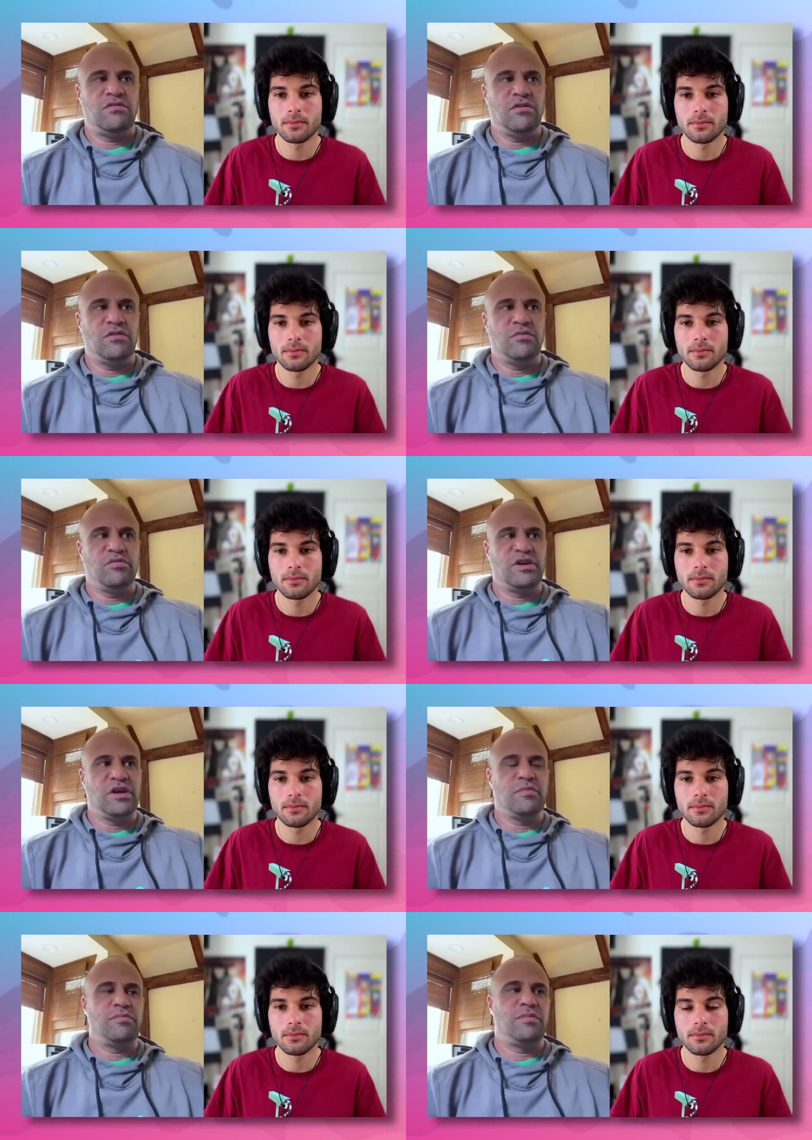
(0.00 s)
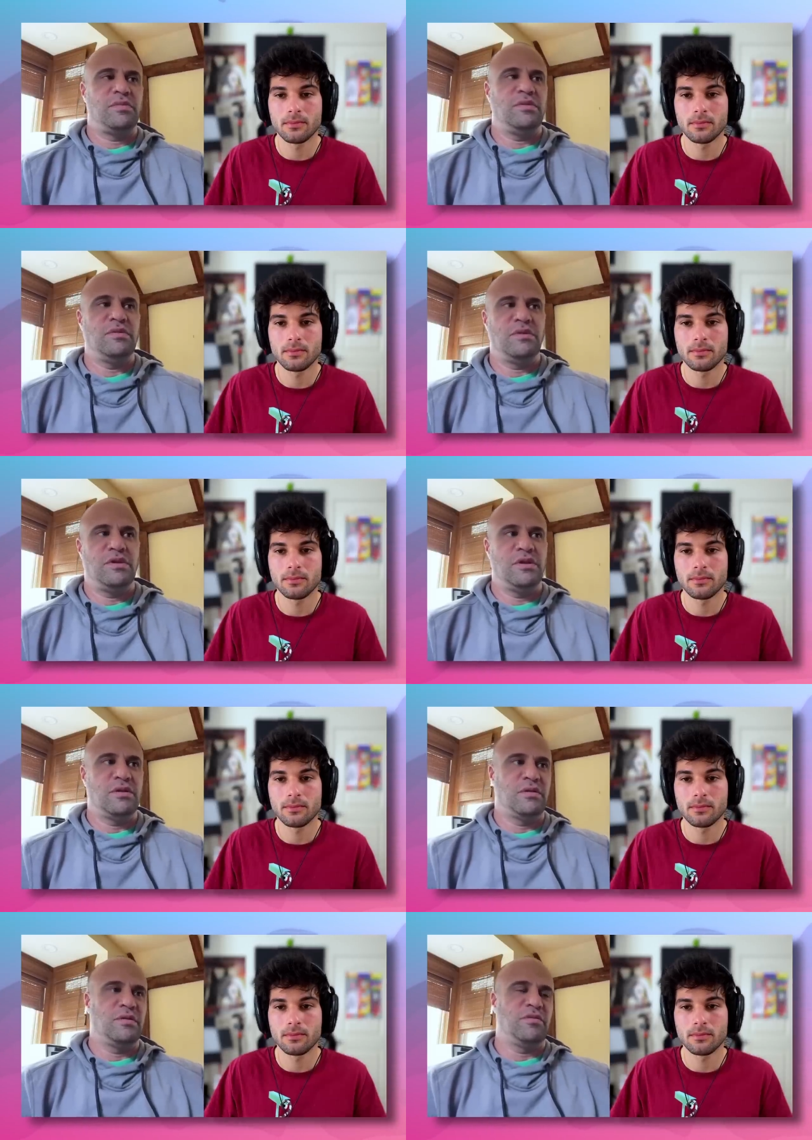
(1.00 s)
Speaker 1: to to bring up you
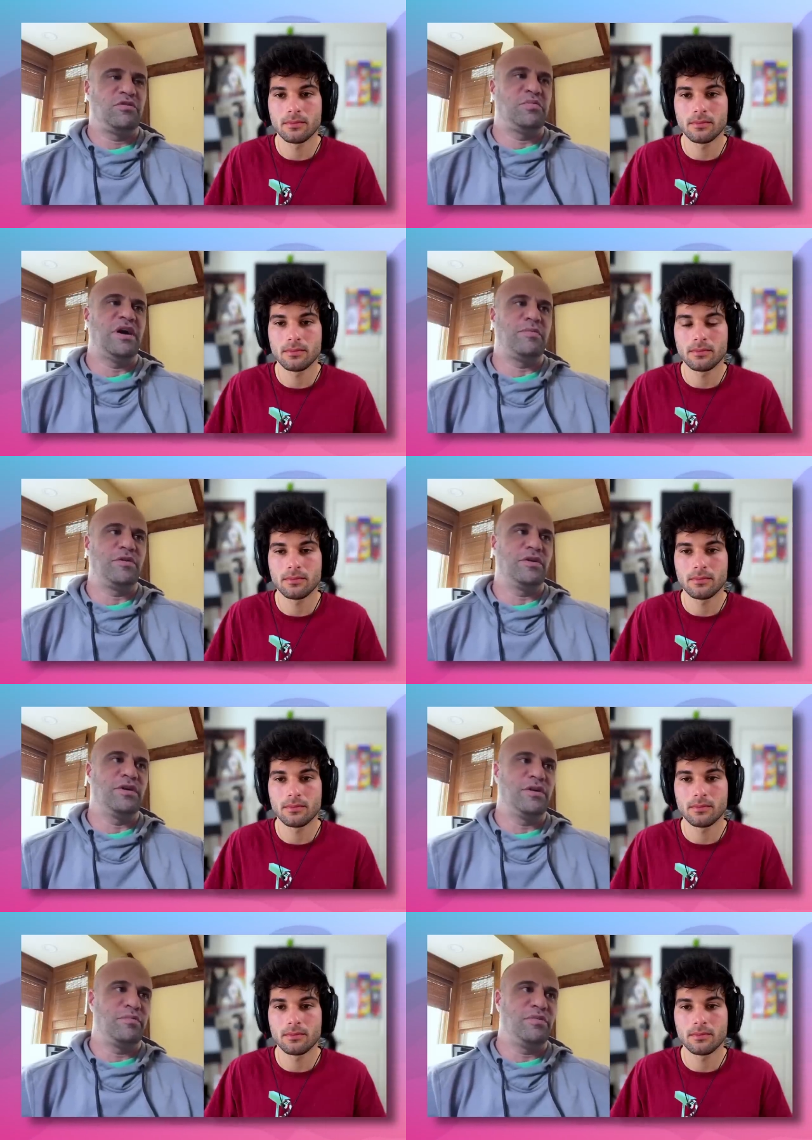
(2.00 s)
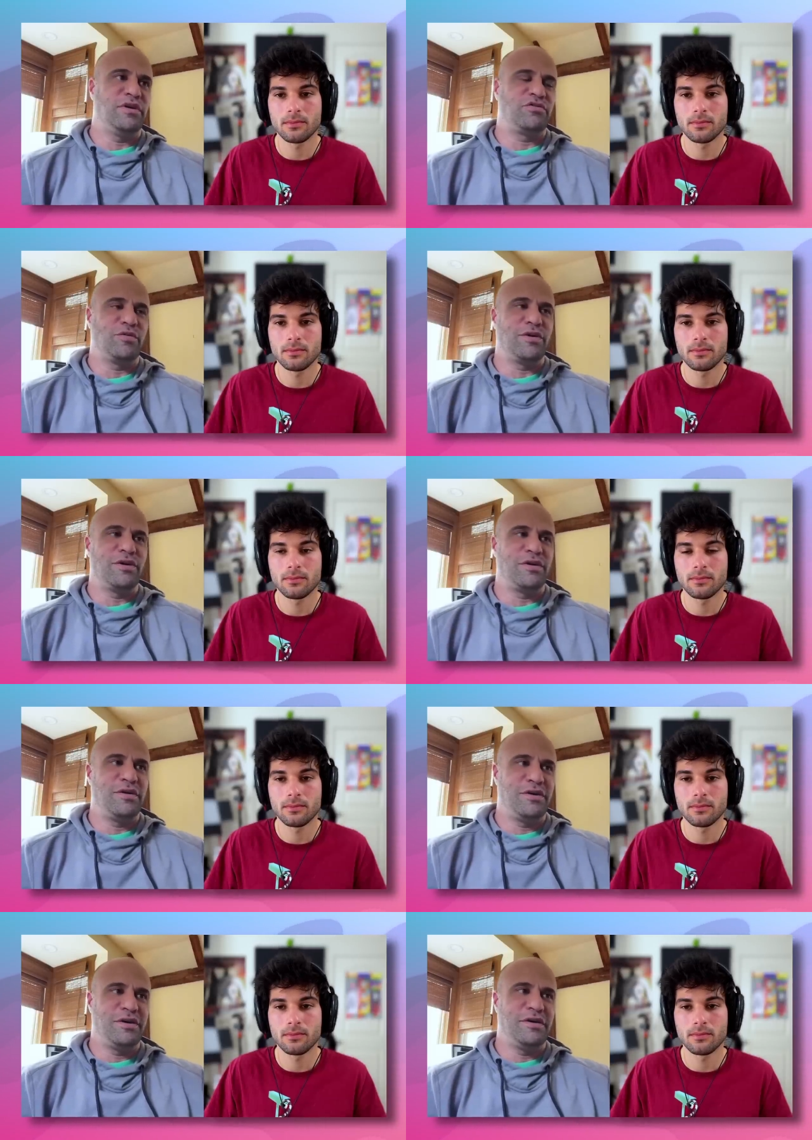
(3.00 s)
know the most popular
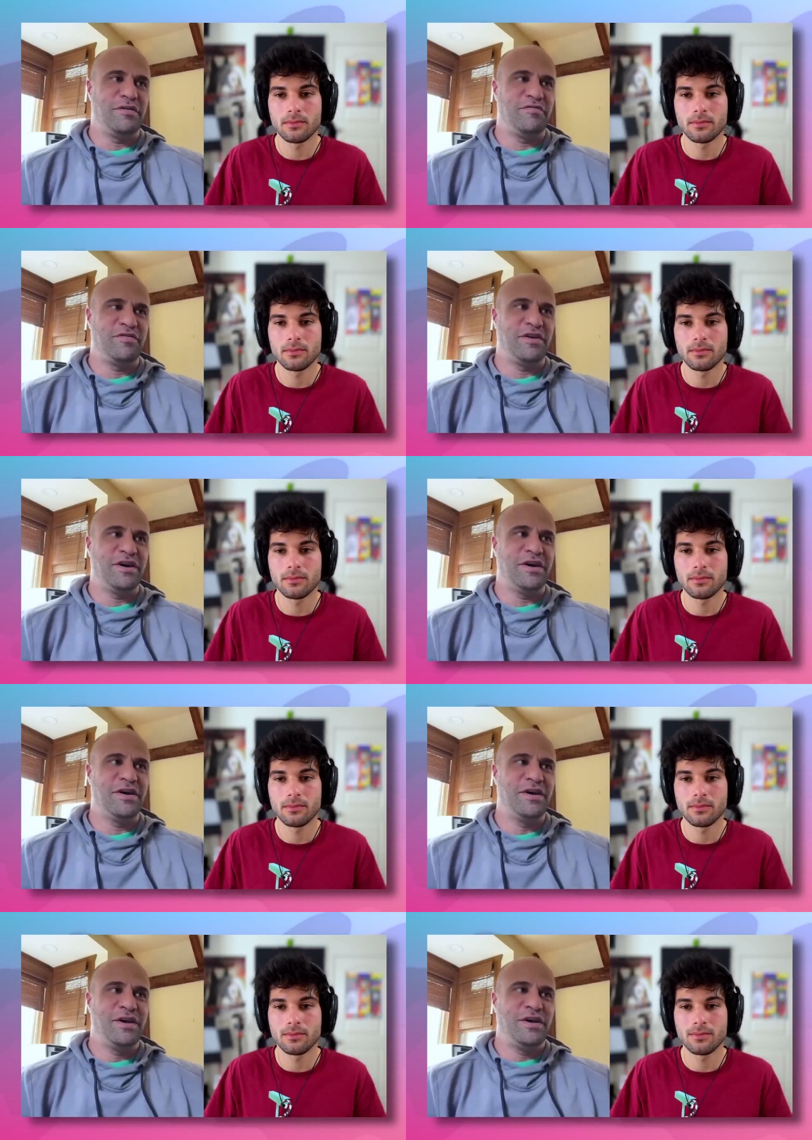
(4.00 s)
buzzword of uh,